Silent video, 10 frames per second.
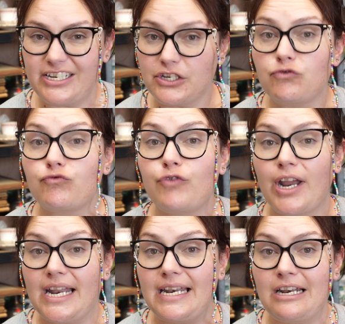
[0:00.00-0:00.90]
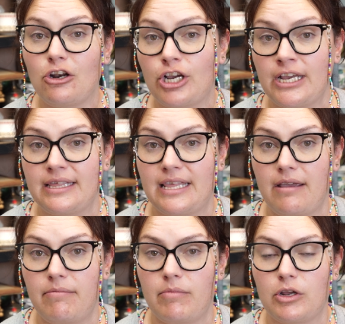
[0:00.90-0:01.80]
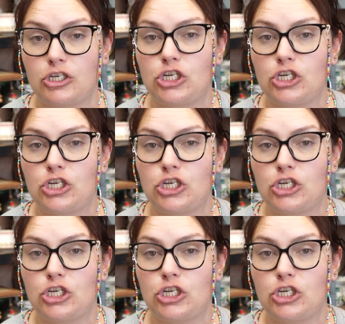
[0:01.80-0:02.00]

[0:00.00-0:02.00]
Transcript: didn't really look at them